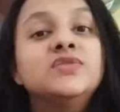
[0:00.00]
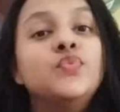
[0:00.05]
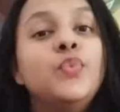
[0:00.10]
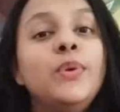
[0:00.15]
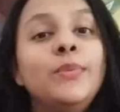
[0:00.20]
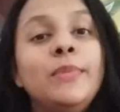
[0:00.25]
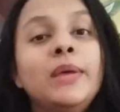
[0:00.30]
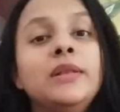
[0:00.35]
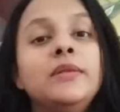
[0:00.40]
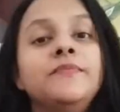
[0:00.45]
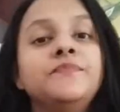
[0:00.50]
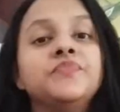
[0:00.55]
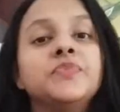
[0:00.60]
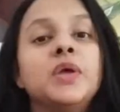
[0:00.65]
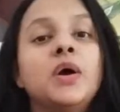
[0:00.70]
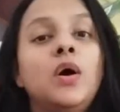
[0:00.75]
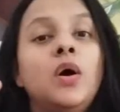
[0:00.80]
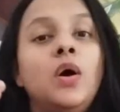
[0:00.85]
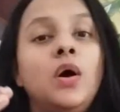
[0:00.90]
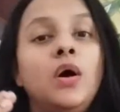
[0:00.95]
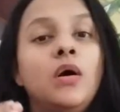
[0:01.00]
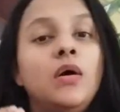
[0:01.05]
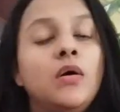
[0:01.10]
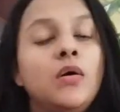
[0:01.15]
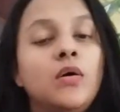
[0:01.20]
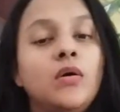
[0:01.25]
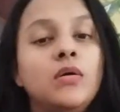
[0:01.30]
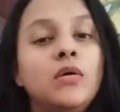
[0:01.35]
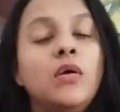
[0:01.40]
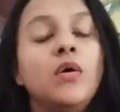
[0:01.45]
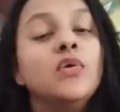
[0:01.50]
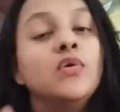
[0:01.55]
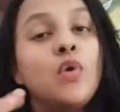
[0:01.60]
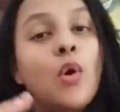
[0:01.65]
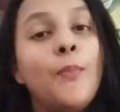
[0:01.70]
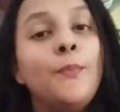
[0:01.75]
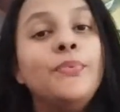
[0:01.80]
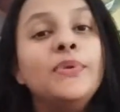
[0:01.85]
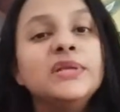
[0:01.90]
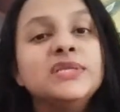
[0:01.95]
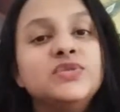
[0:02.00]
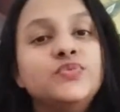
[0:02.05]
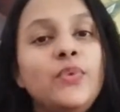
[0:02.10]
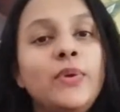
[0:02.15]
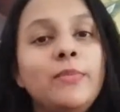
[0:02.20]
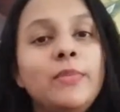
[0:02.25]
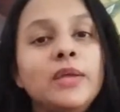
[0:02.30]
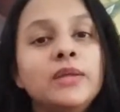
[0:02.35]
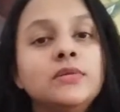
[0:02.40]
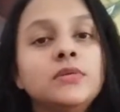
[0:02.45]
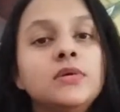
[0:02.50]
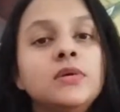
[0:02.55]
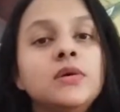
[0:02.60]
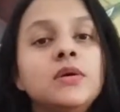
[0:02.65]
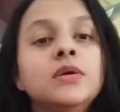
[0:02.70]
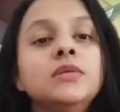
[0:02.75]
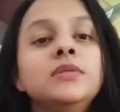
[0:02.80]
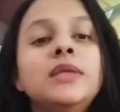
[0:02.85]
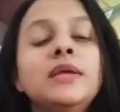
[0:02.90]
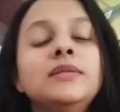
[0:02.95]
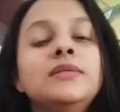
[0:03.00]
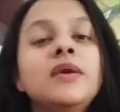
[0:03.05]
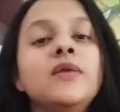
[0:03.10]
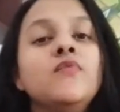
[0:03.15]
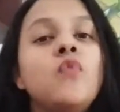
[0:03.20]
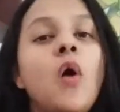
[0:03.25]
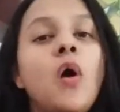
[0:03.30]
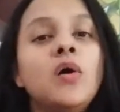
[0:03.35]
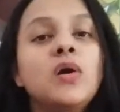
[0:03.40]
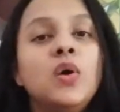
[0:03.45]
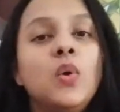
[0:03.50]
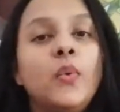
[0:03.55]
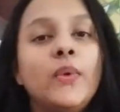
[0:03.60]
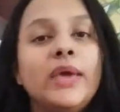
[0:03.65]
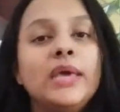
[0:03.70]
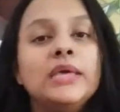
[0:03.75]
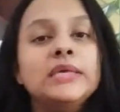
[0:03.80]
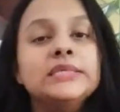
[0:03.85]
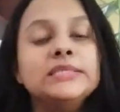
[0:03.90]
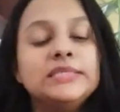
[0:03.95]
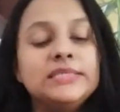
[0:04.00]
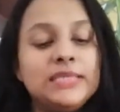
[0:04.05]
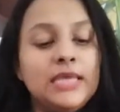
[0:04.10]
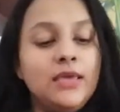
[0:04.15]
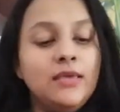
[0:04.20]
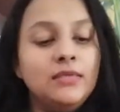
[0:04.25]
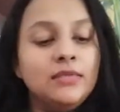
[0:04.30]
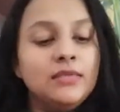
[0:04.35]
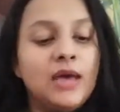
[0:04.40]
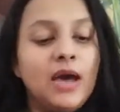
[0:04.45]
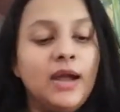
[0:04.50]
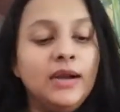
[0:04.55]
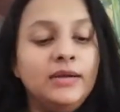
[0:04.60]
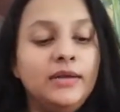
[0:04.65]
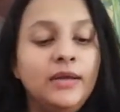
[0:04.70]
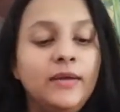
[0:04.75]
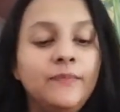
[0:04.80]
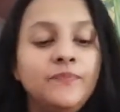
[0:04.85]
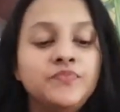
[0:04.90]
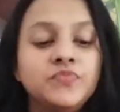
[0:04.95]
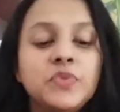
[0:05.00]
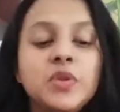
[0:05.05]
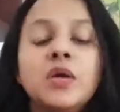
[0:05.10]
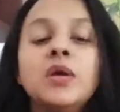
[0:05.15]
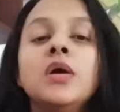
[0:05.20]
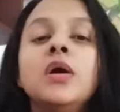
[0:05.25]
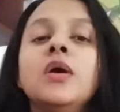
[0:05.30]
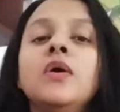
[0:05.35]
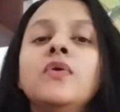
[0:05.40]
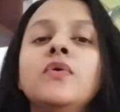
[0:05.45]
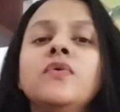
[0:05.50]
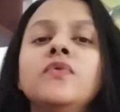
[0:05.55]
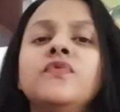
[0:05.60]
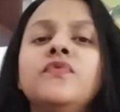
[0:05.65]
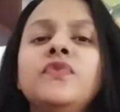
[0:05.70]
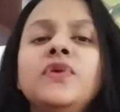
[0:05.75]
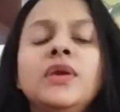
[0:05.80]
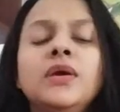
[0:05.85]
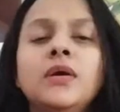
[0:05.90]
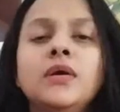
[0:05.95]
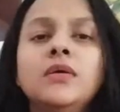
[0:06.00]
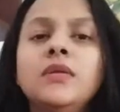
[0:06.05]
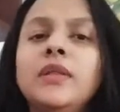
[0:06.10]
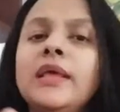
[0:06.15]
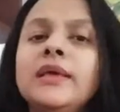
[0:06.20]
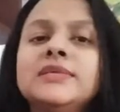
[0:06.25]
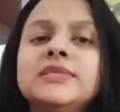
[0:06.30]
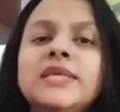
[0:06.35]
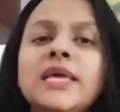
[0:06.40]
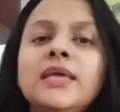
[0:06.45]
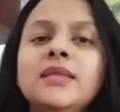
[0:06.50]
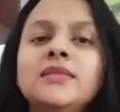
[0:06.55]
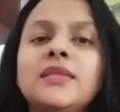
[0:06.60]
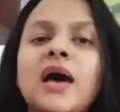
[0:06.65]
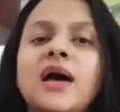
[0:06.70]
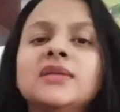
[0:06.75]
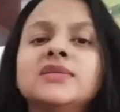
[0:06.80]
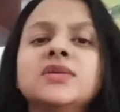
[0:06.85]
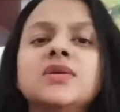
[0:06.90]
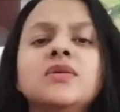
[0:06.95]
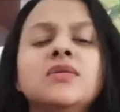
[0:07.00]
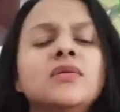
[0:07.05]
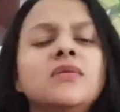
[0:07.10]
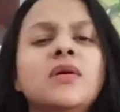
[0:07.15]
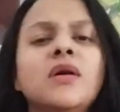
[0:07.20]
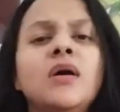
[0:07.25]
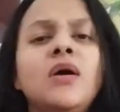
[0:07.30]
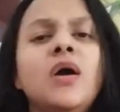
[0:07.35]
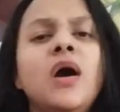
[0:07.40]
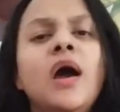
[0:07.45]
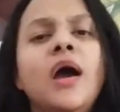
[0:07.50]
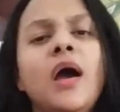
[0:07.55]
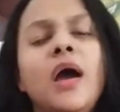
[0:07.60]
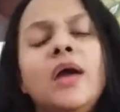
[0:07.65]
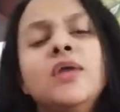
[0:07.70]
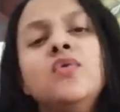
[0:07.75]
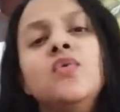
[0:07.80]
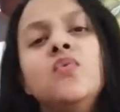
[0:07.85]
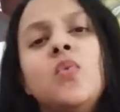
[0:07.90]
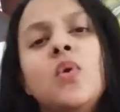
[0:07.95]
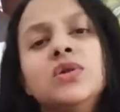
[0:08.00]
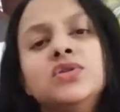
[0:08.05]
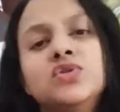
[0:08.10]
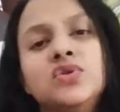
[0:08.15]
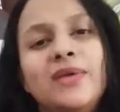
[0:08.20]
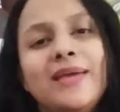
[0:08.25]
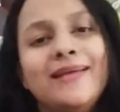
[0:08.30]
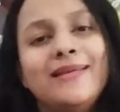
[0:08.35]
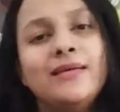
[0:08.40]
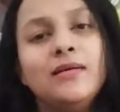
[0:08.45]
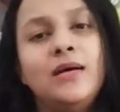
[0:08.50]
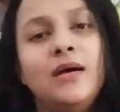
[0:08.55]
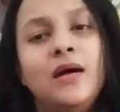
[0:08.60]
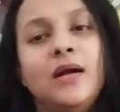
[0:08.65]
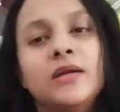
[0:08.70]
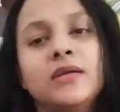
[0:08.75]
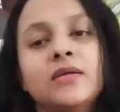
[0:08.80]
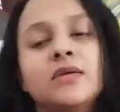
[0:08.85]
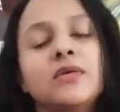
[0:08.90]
women uh, or oppress women then they walk away saying that uh, like saying that I don't want to get hurt.